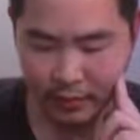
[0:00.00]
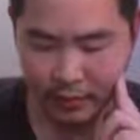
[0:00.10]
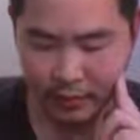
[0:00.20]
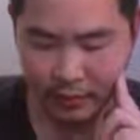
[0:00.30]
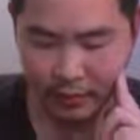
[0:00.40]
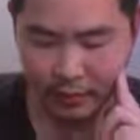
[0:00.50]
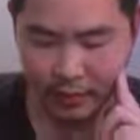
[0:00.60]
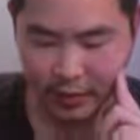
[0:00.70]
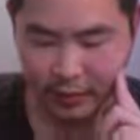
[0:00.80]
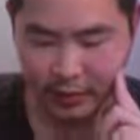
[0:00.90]

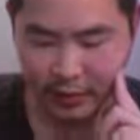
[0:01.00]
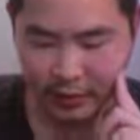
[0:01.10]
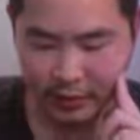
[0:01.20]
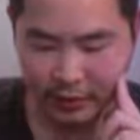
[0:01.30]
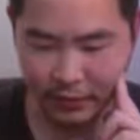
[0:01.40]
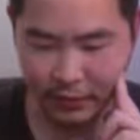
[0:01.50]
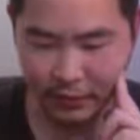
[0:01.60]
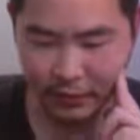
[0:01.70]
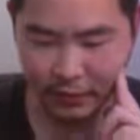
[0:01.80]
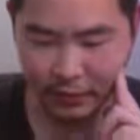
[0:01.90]
Alright, what's her
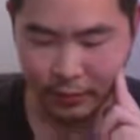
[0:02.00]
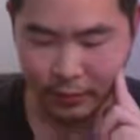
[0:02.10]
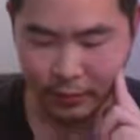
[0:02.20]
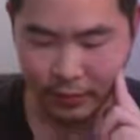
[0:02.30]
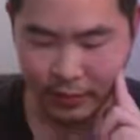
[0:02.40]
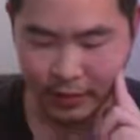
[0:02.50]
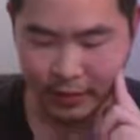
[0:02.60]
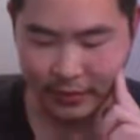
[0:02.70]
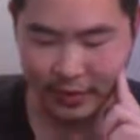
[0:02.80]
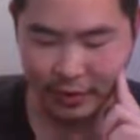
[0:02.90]
first one orb? Okay,
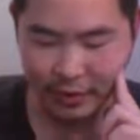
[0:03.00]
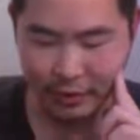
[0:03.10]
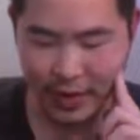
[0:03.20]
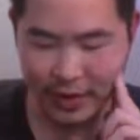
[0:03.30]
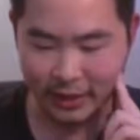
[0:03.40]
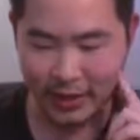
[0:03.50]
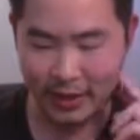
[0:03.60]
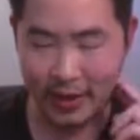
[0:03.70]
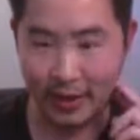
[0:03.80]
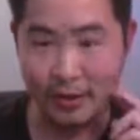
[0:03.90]
I'm just gonna do that so I
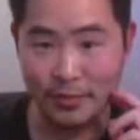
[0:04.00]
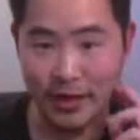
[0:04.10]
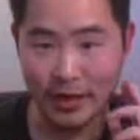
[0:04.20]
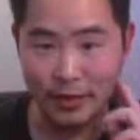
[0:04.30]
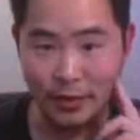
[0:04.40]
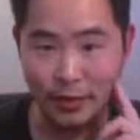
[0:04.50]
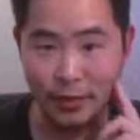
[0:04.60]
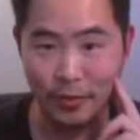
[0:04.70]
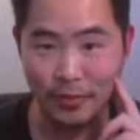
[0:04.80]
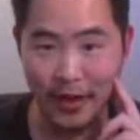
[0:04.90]
can get to my 2
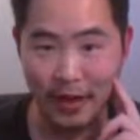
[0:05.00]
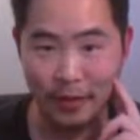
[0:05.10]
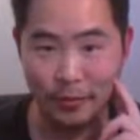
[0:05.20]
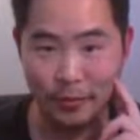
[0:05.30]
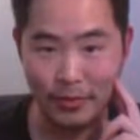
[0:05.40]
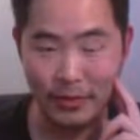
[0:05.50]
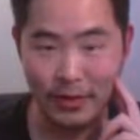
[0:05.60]
black orbs.